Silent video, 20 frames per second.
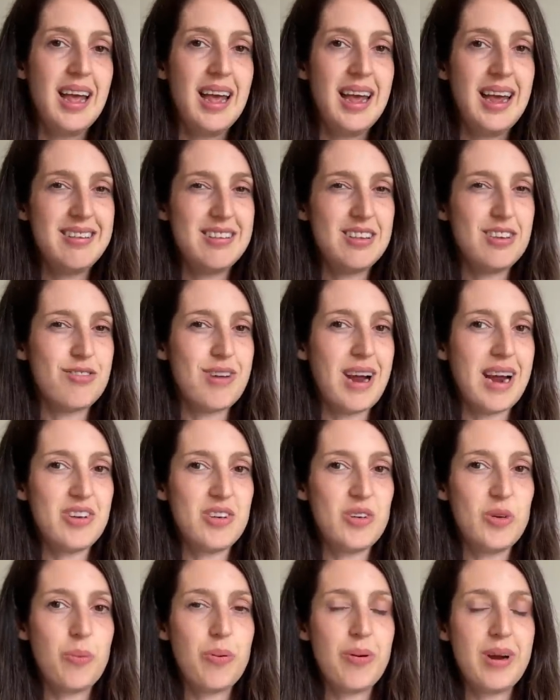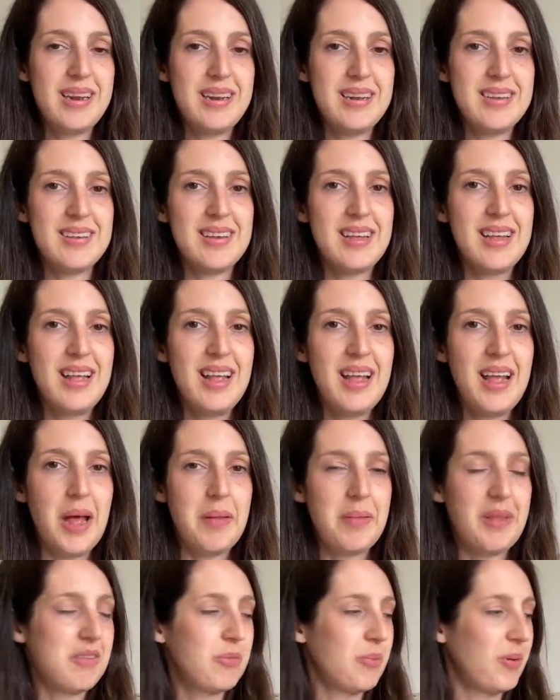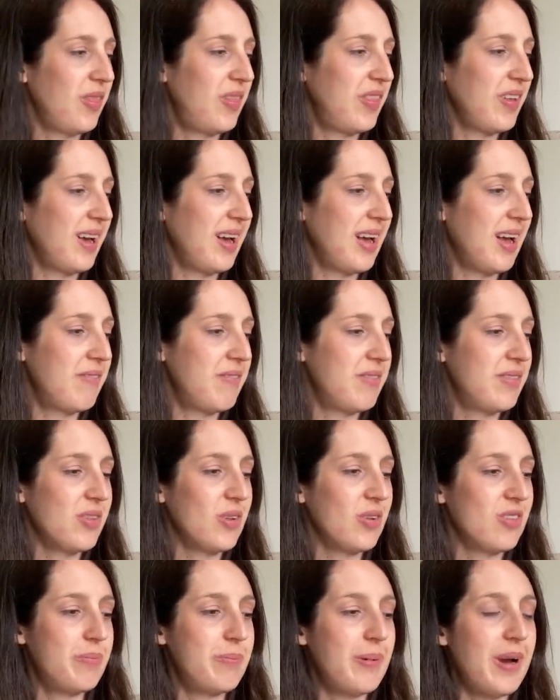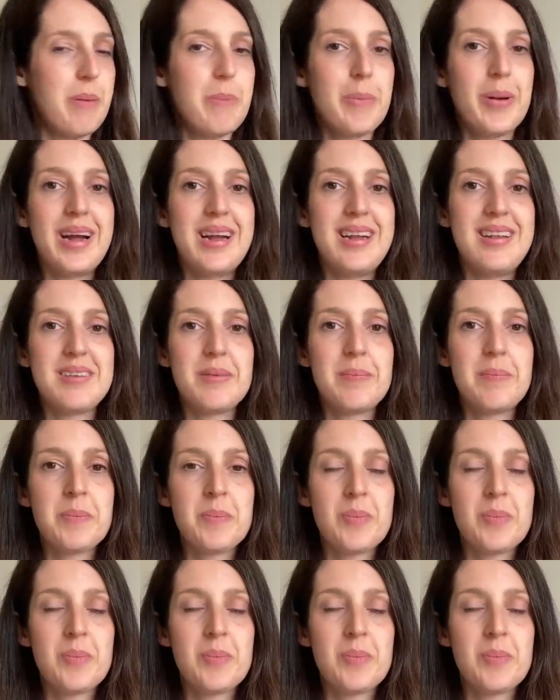It is a directional print and that's one thing I have got to bear in mind.